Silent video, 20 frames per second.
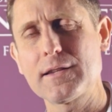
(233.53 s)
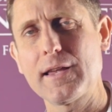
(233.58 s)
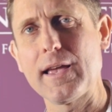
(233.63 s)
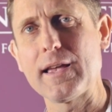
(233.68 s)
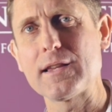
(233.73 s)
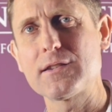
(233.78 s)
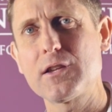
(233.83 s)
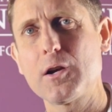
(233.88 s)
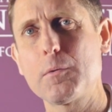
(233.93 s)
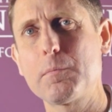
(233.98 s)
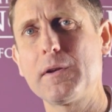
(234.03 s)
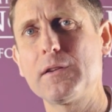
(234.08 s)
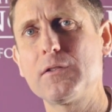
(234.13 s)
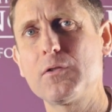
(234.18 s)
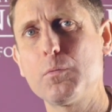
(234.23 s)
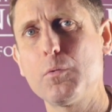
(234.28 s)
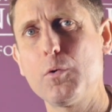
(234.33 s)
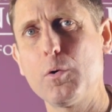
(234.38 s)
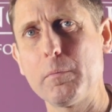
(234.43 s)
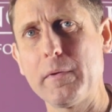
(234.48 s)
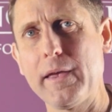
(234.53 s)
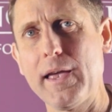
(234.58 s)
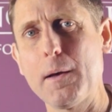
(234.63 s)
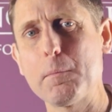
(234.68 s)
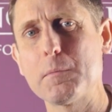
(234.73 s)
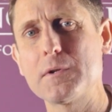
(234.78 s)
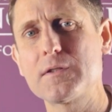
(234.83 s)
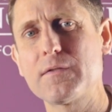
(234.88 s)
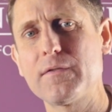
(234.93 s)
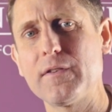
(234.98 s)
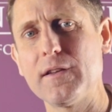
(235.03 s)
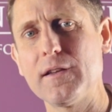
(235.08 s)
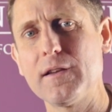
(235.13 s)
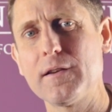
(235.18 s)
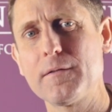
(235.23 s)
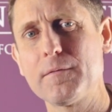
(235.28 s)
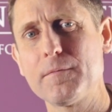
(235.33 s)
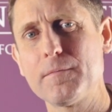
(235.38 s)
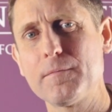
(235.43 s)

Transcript: gas helping to warm the atmosphere.